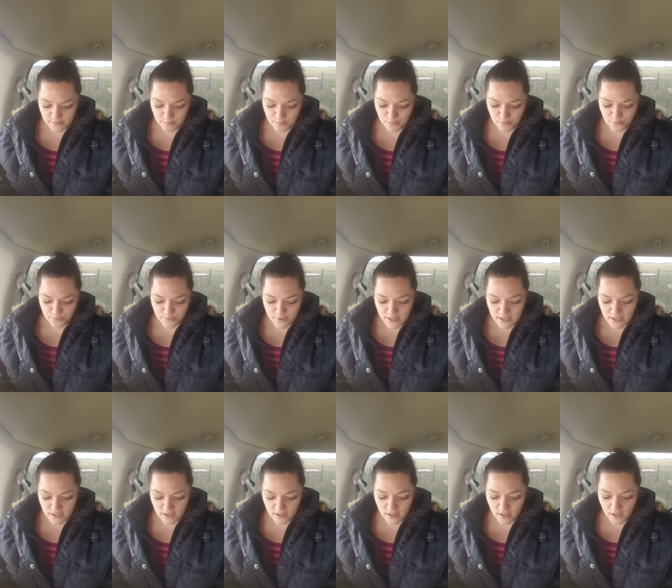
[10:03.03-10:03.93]

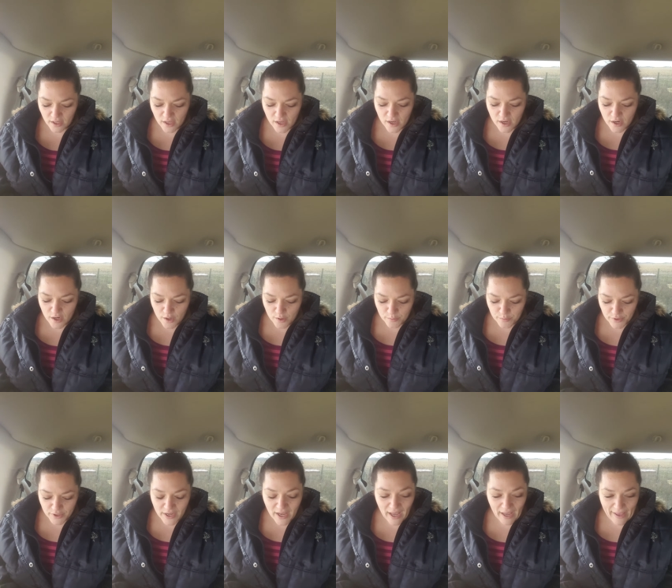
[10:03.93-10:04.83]
pretty
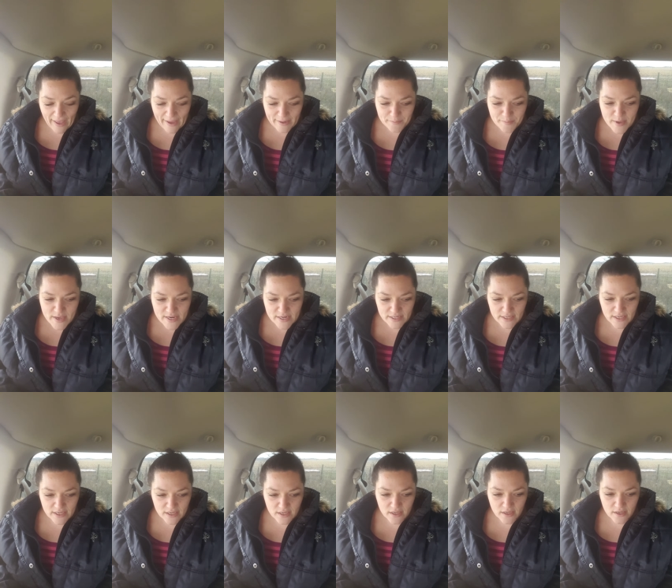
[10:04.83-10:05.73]
high
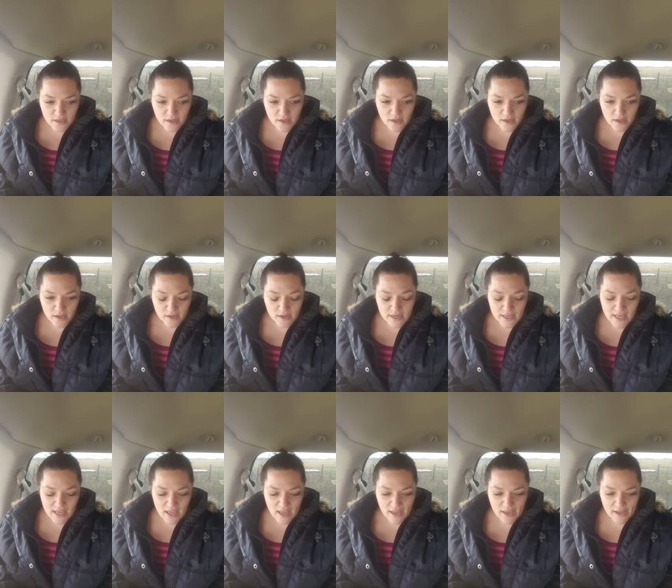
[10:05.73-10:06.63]
NPD
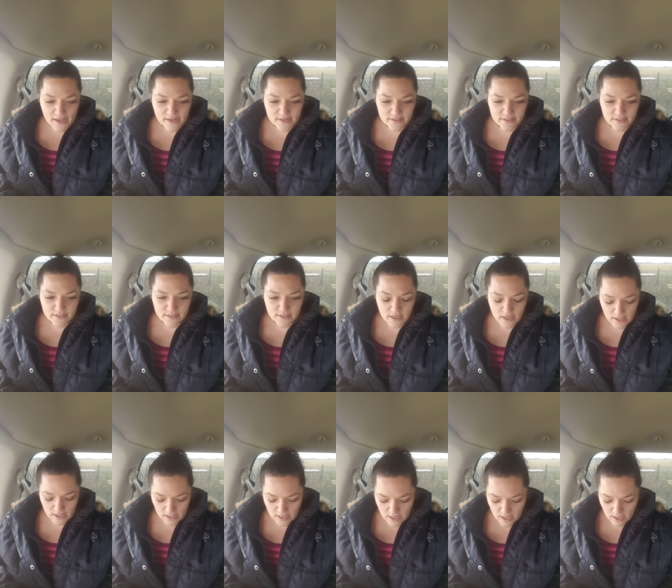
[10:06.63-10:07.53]
case.
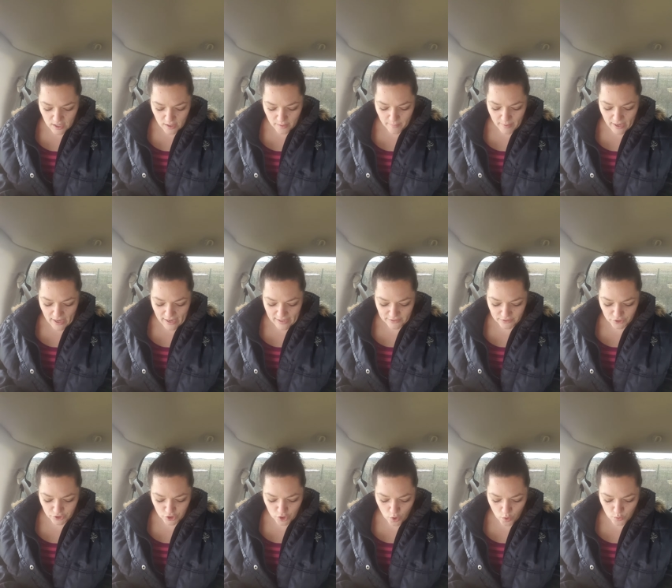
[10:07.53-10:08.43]
I
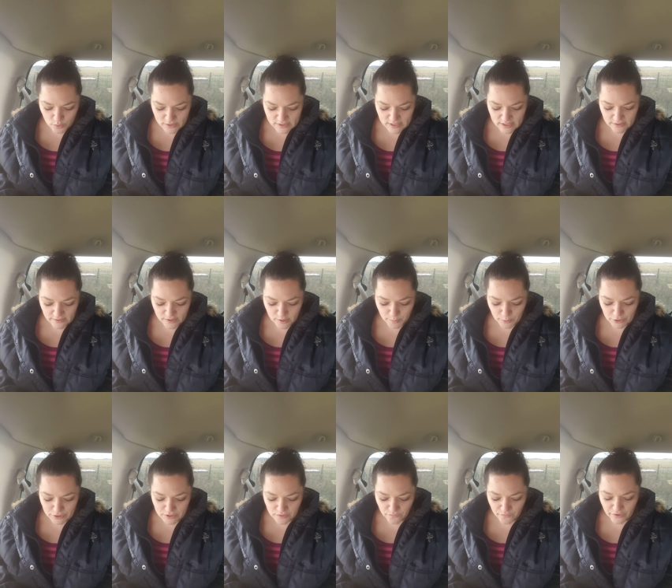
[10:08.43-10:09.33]
don't see this
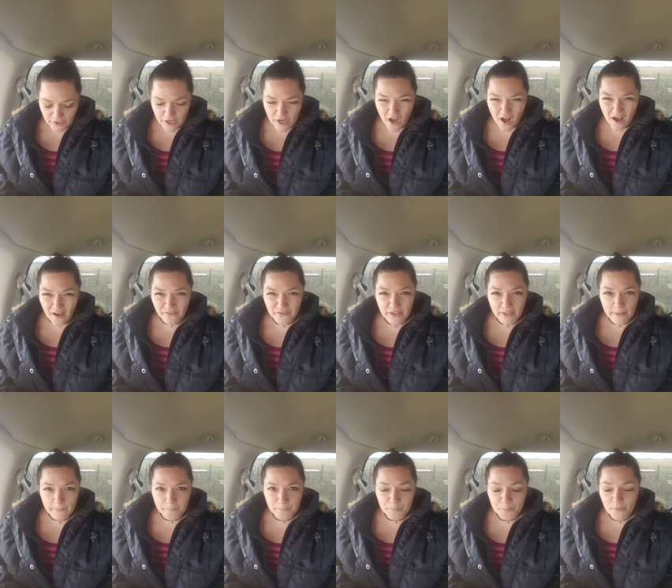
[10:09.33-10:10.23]
person very
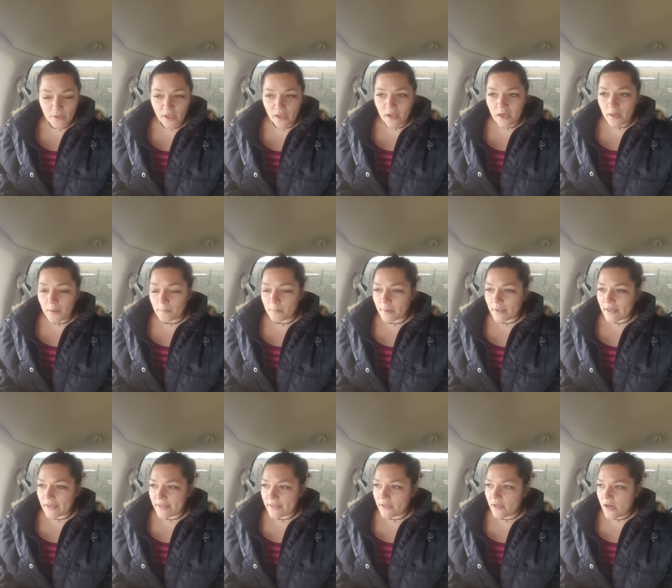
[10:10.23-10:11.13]
often,
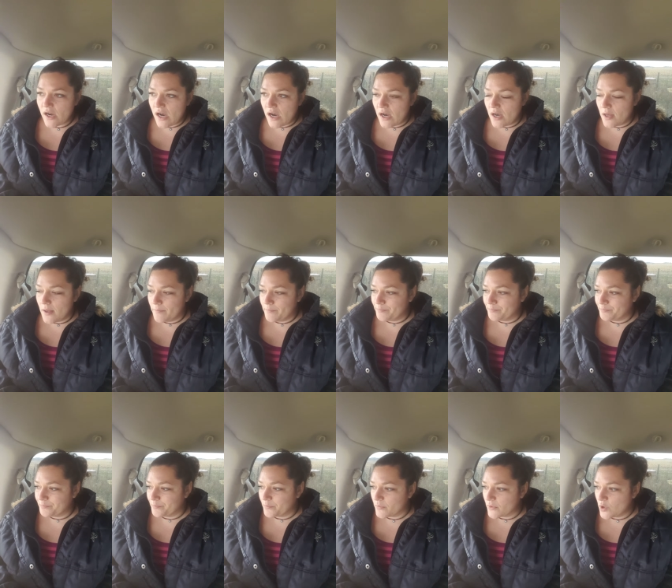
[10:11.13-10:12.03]
but
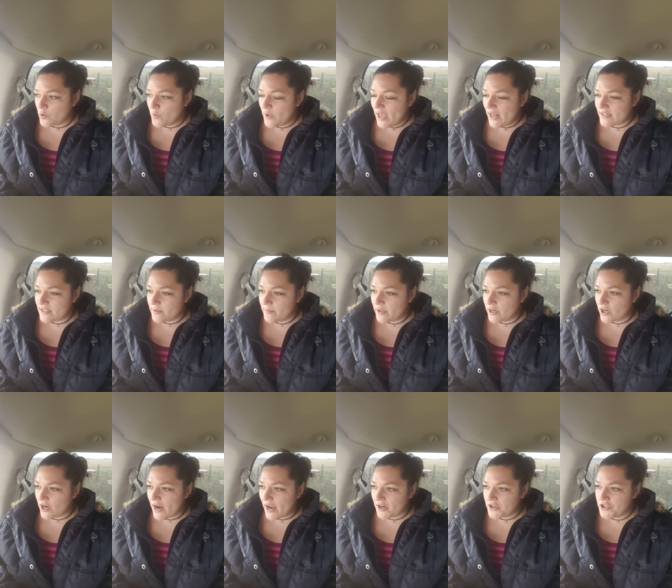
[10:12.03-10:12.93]
we had some
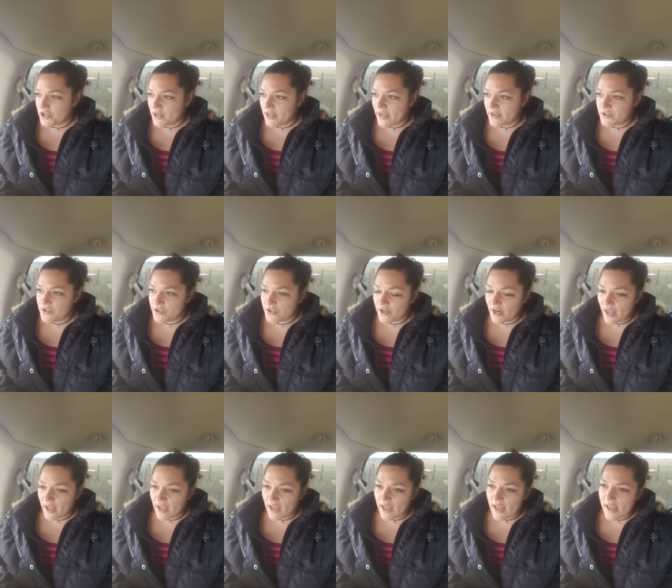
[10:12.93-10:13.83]
interaction
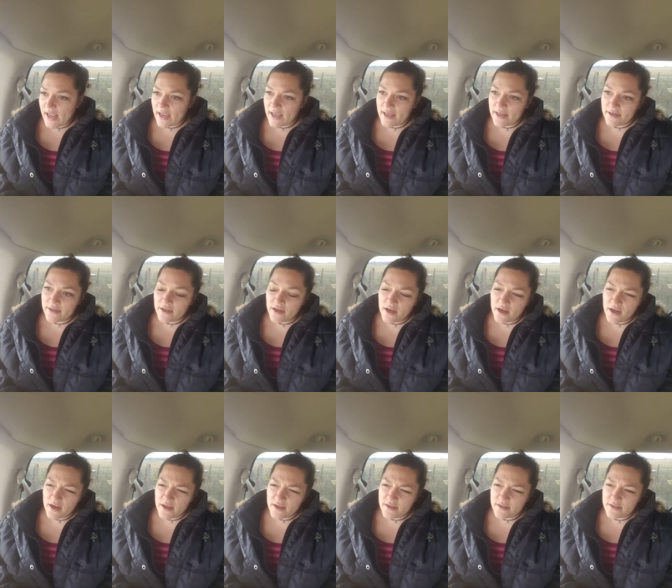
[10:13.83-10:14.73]
yesterday, and
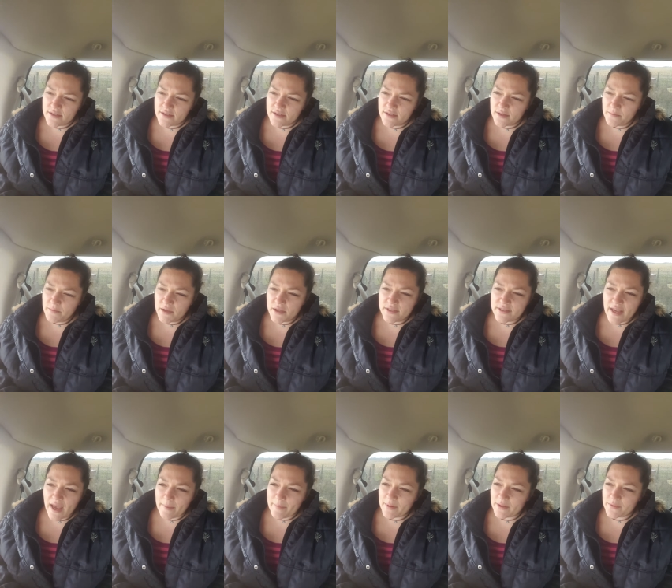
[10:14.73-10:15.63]
some things
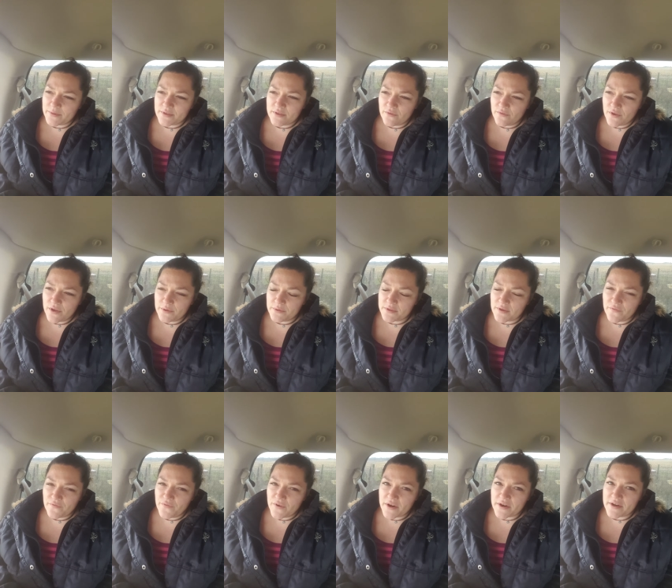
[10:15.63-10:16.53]
happened. It was
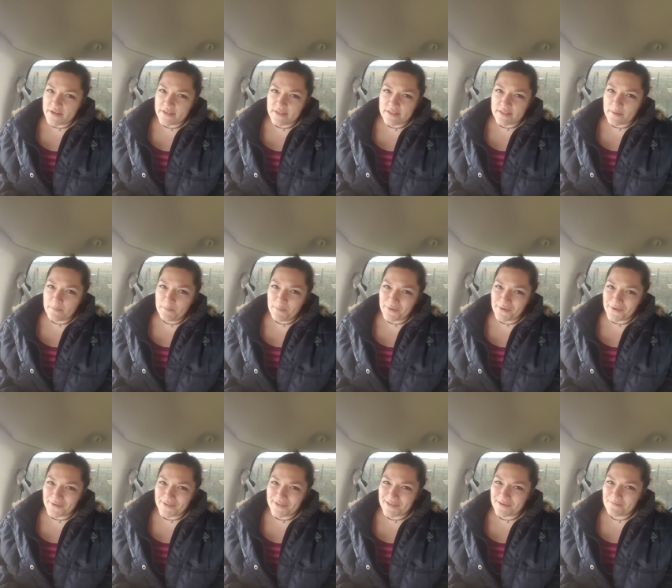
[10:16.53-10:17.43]
a very
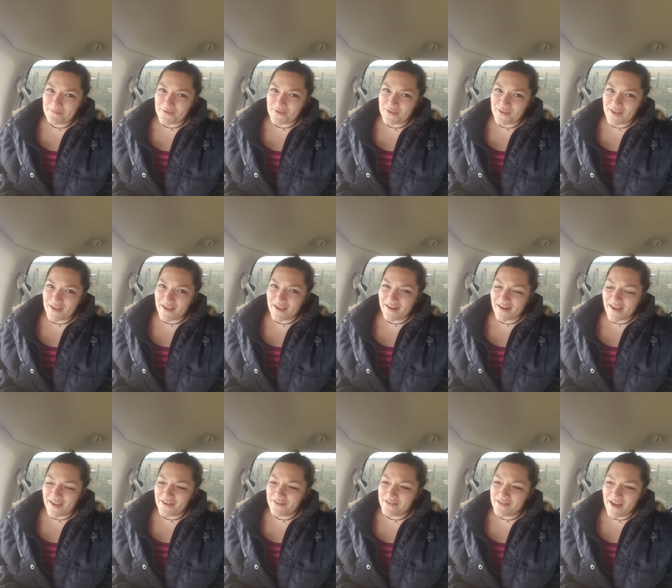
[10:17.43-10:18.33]
simple thing, and
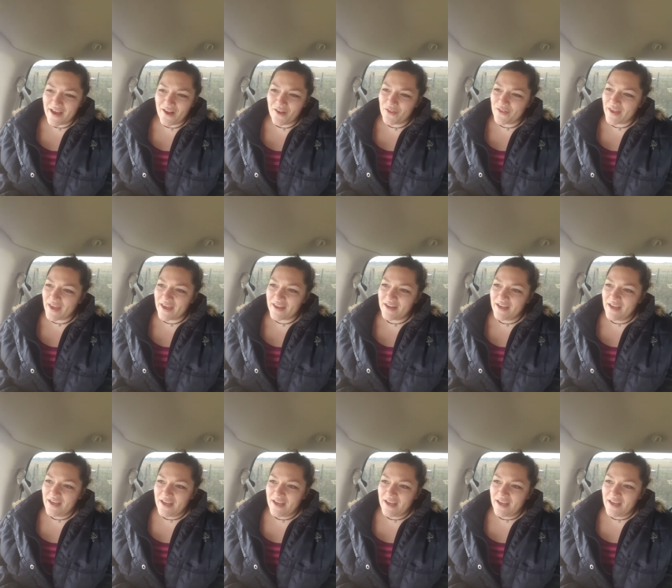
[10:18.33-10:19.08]
I could tell that